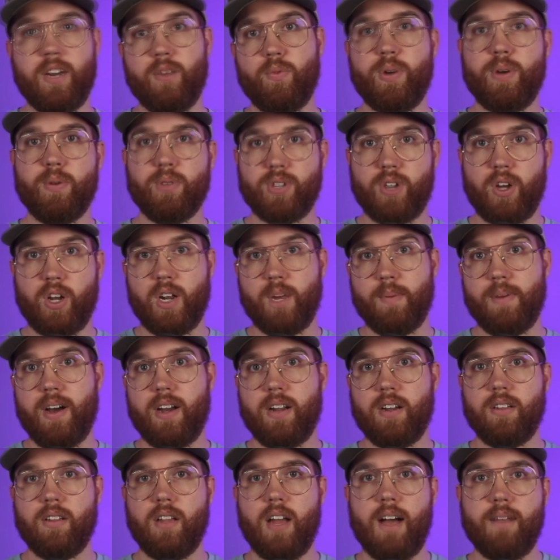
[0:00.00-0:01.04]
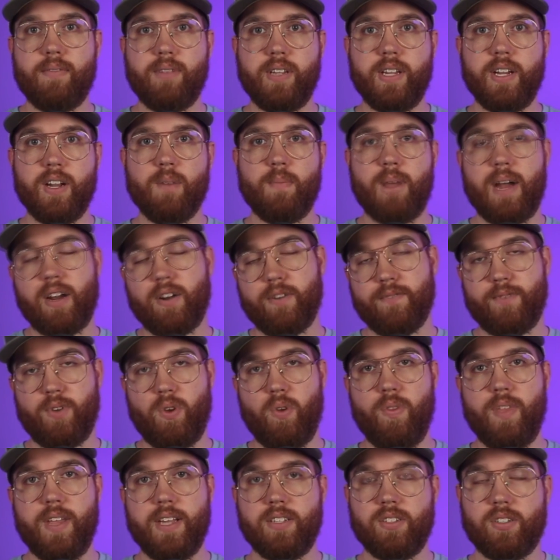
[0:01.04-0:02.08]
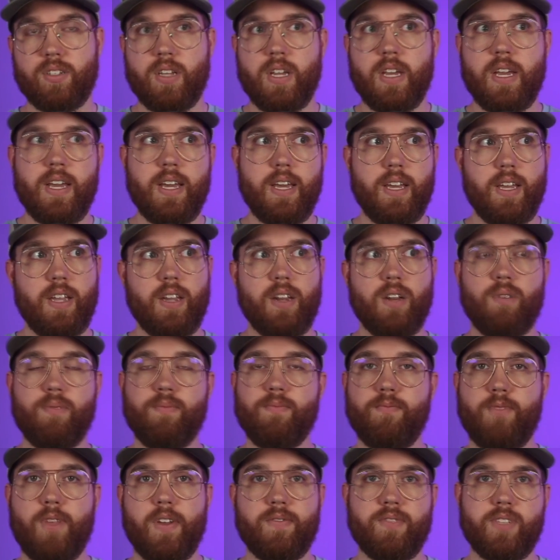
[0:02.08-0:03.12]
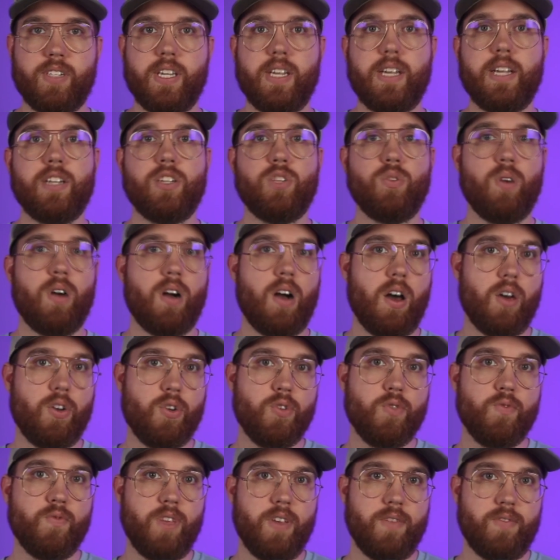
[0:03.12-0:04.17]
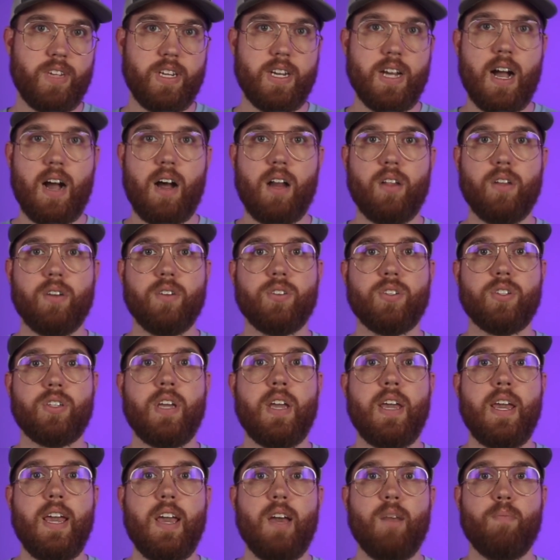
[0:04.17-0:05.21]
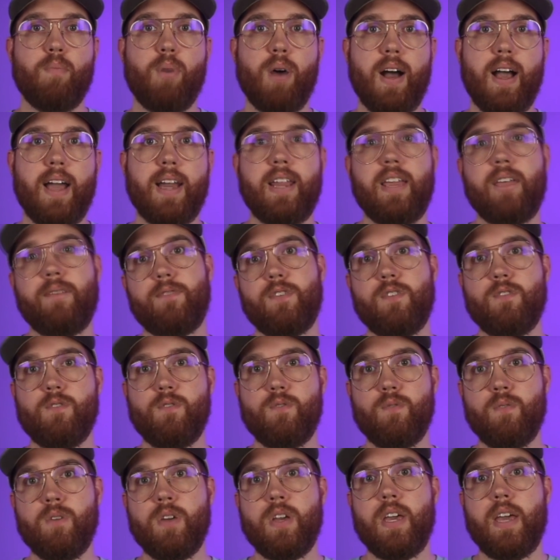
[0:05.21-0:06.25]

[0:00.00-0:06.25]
We were talking about a lavalier microphone that's $15 to $150. But if you